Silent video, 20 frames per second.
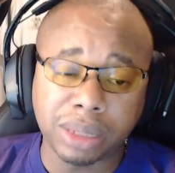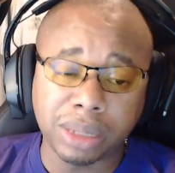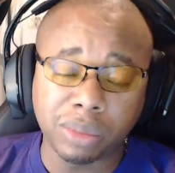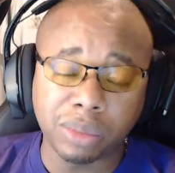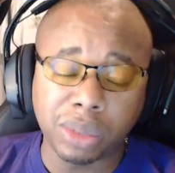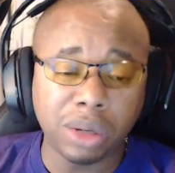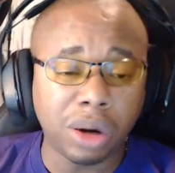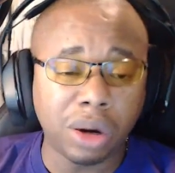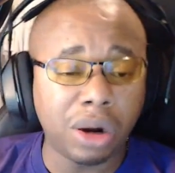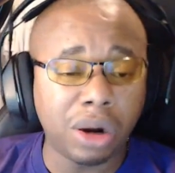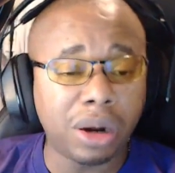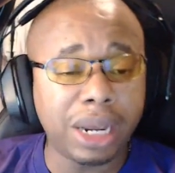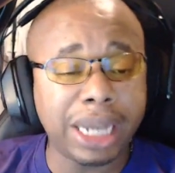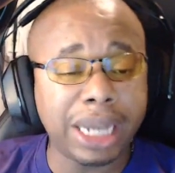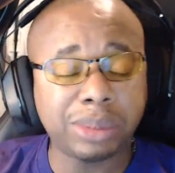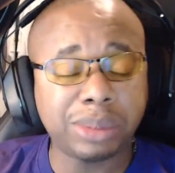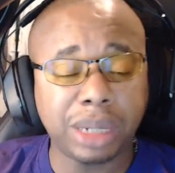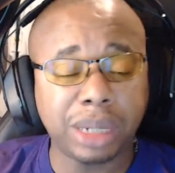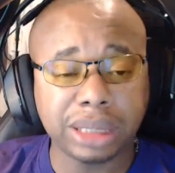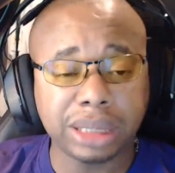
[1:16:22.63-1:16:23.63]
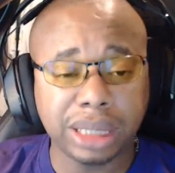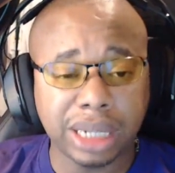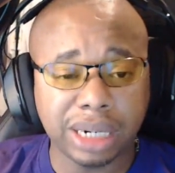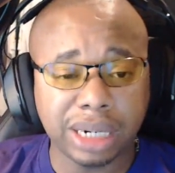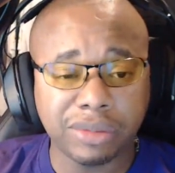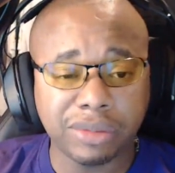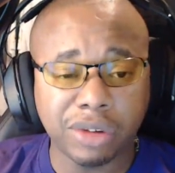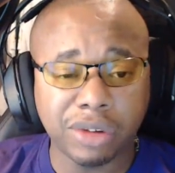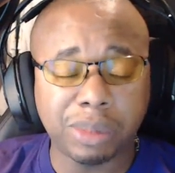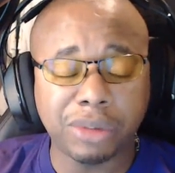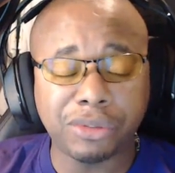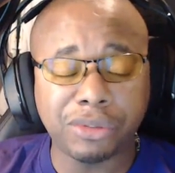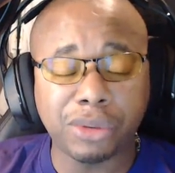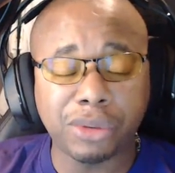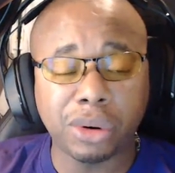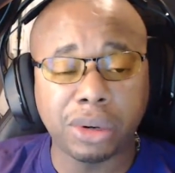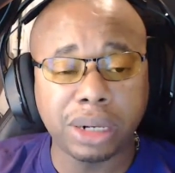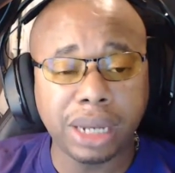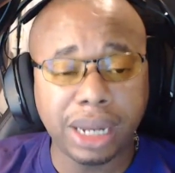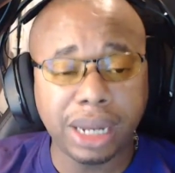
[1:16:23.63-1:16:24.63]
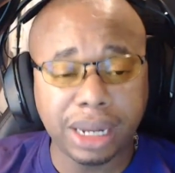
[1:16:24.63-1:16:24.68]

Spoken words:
And Xbox is a lot of our preferred